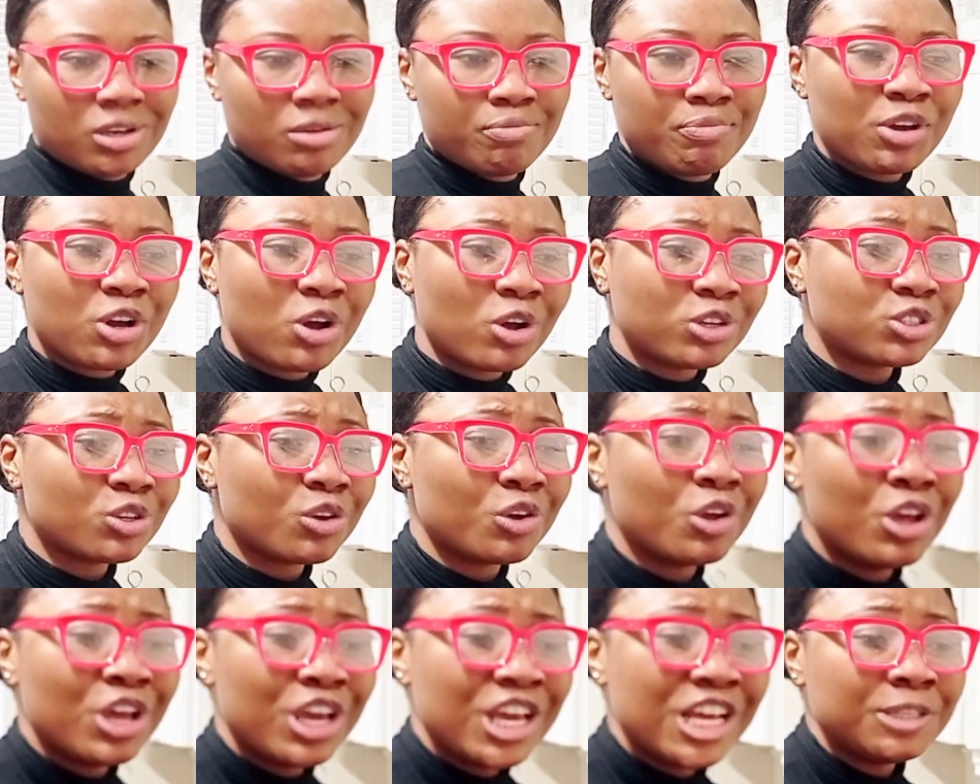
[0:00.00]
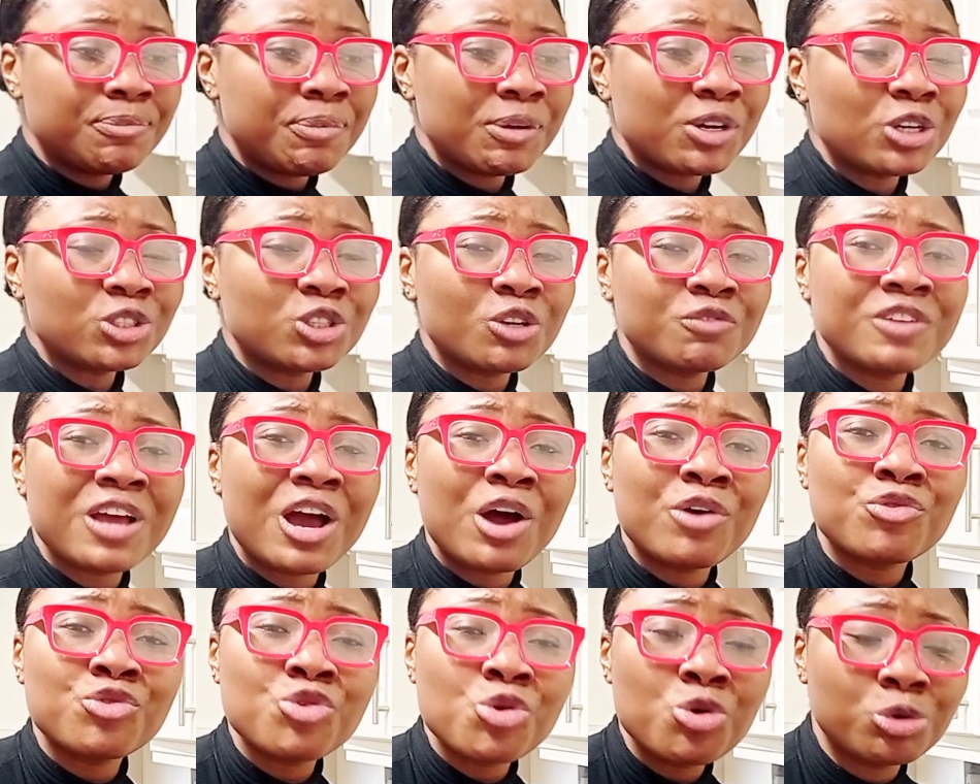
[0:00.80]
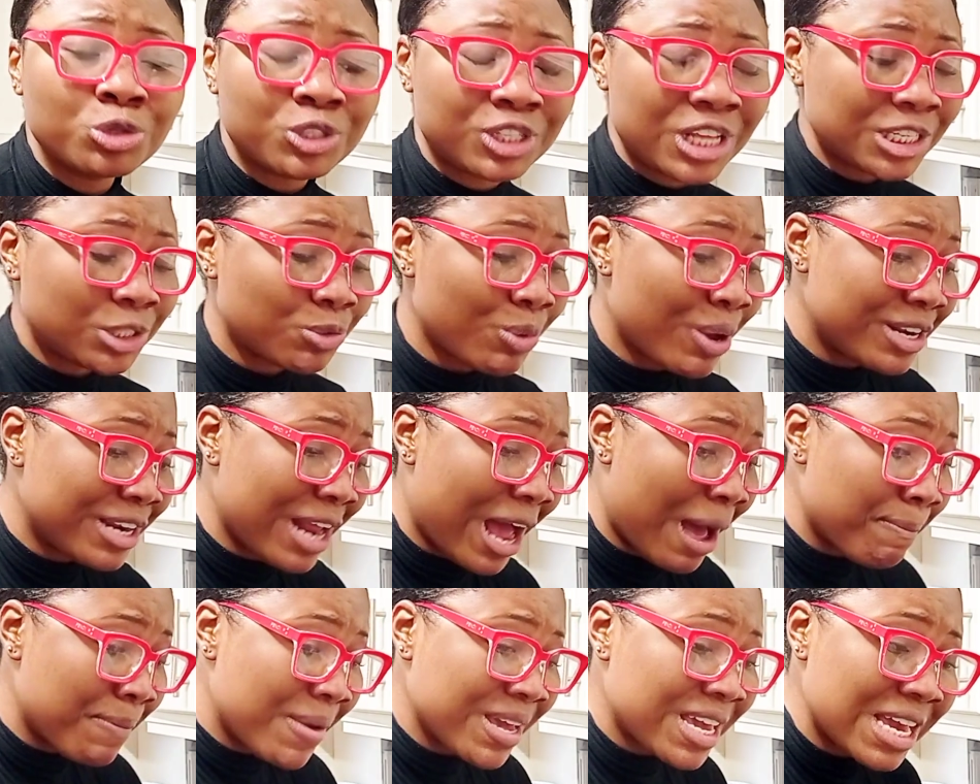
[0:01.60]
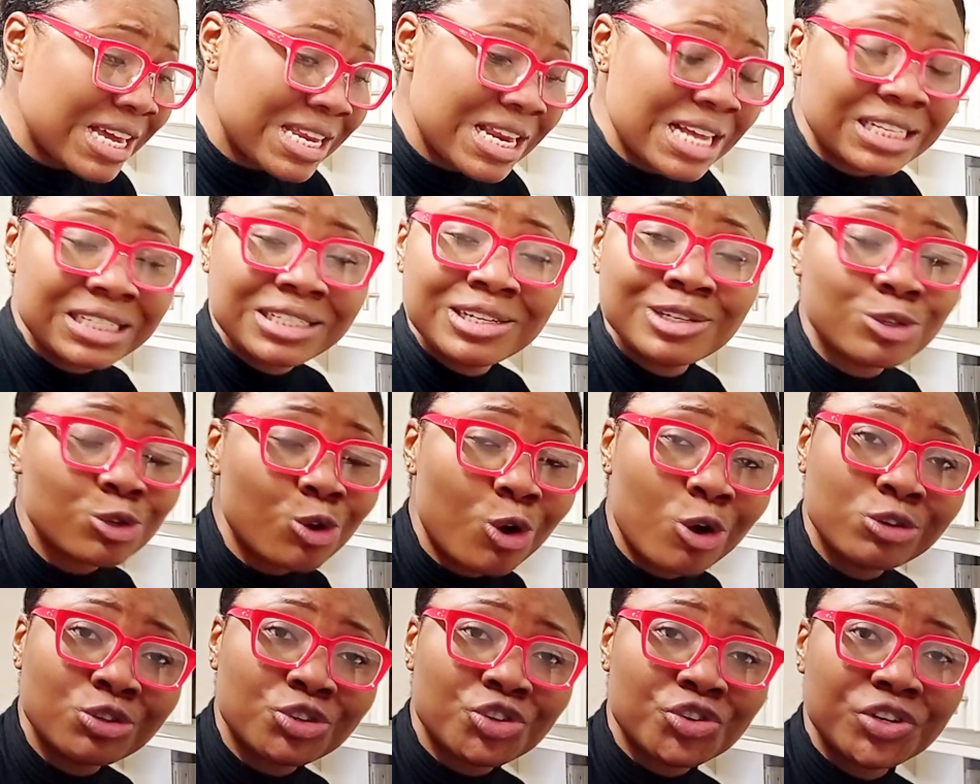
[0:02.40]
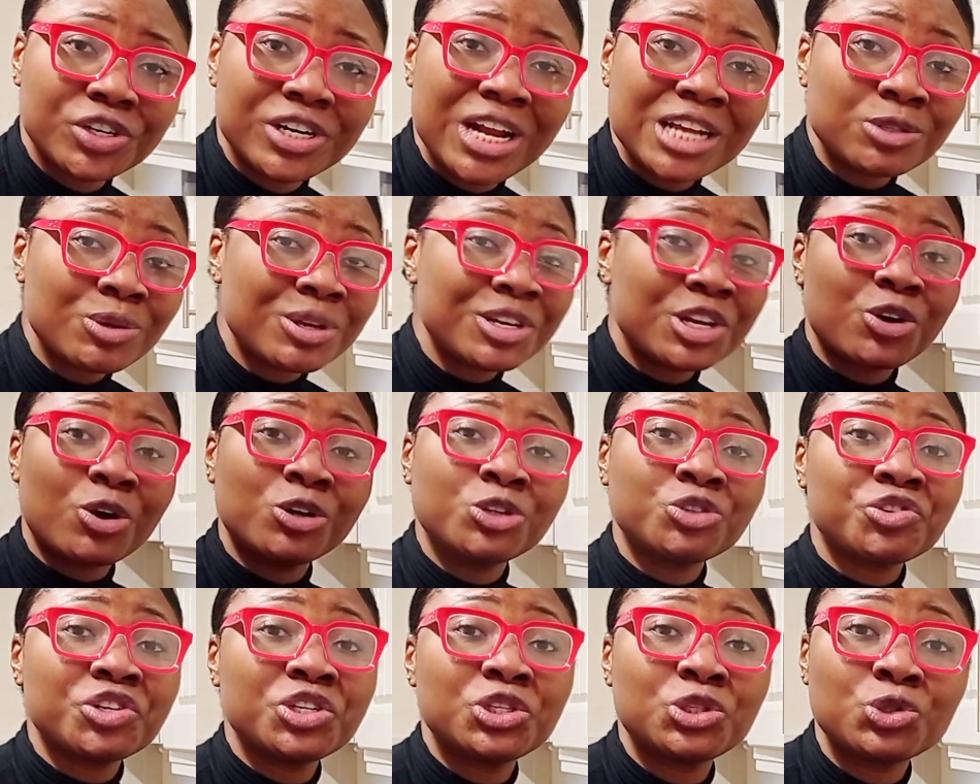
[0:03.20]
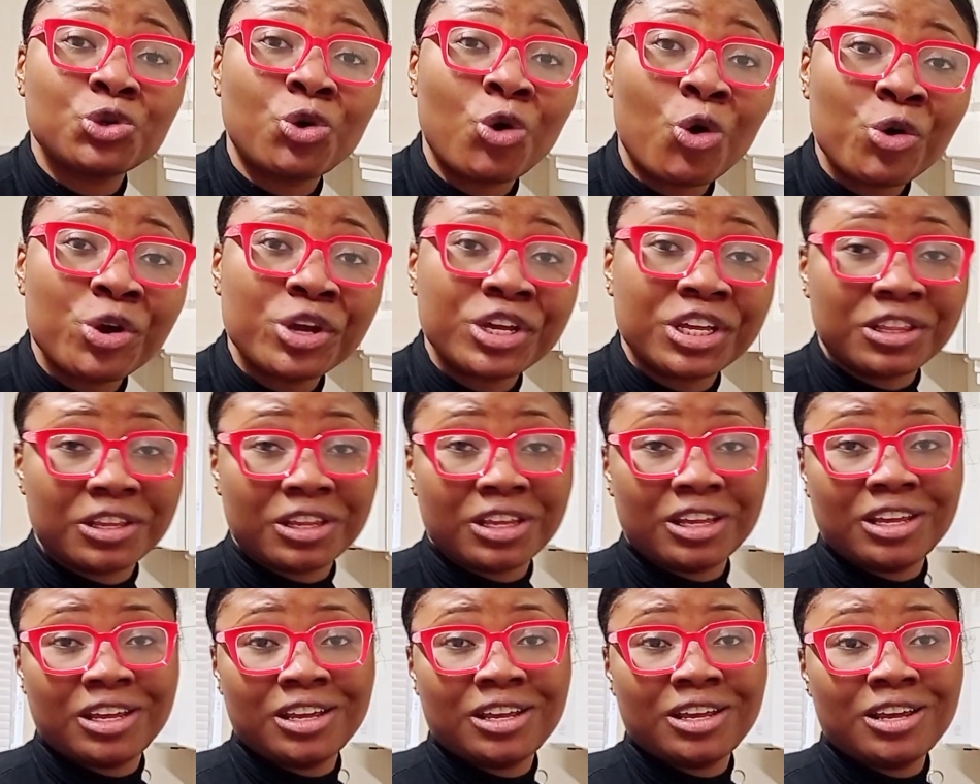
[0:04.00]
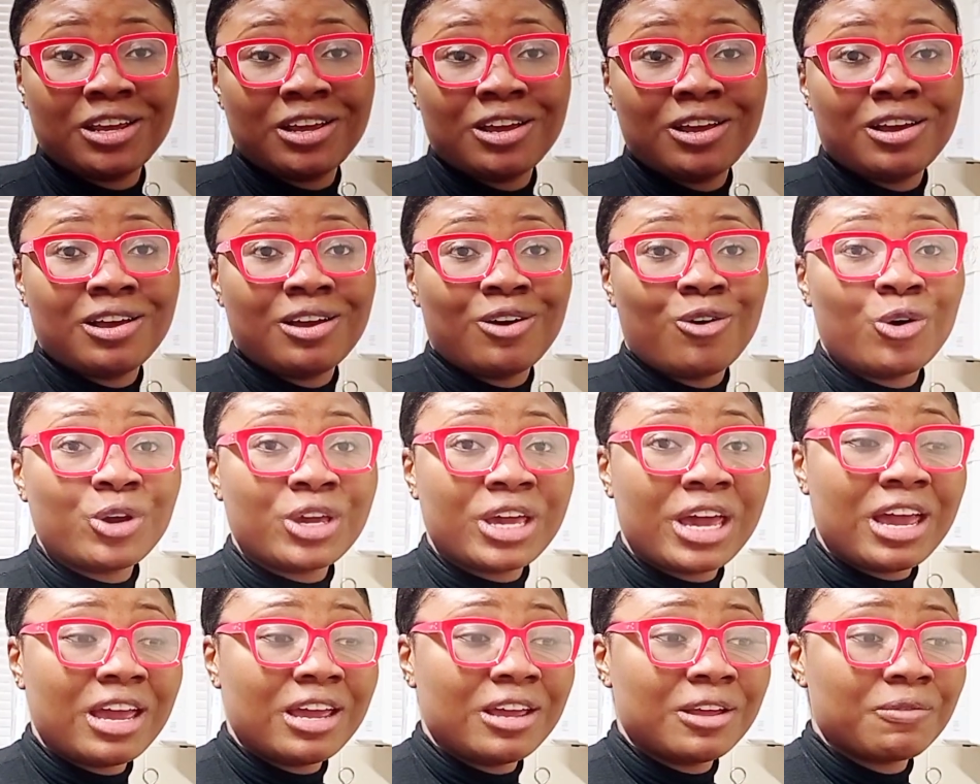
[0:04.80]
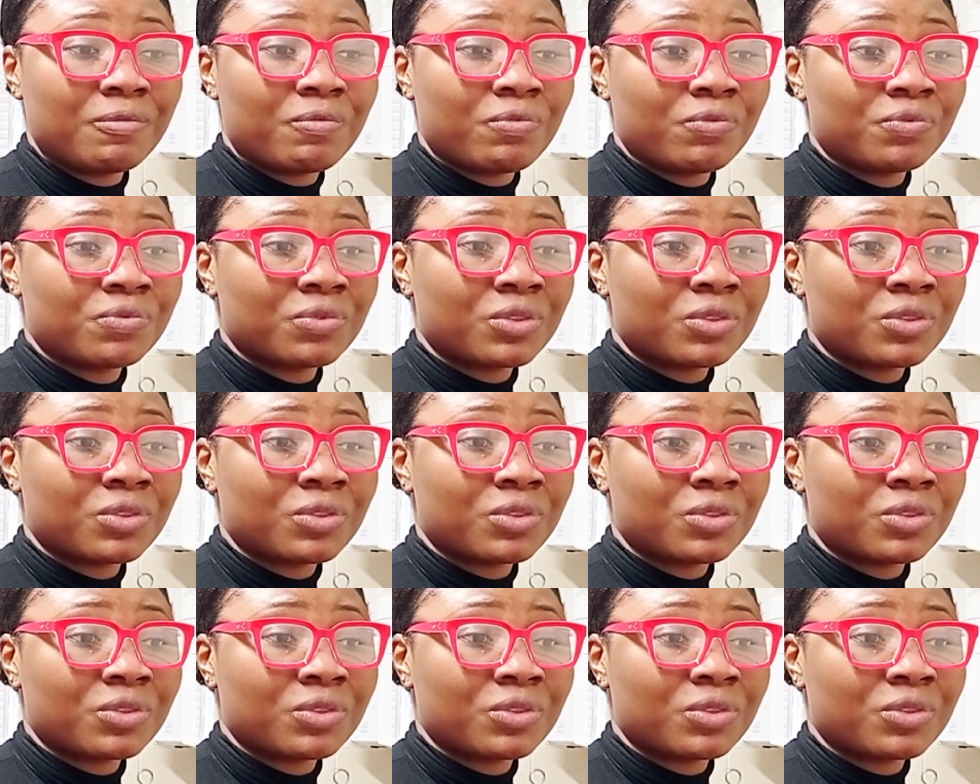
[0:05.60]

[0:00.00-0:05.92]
It's because of their rules. That's why they are making it in this country. That's where the country is going. Okay?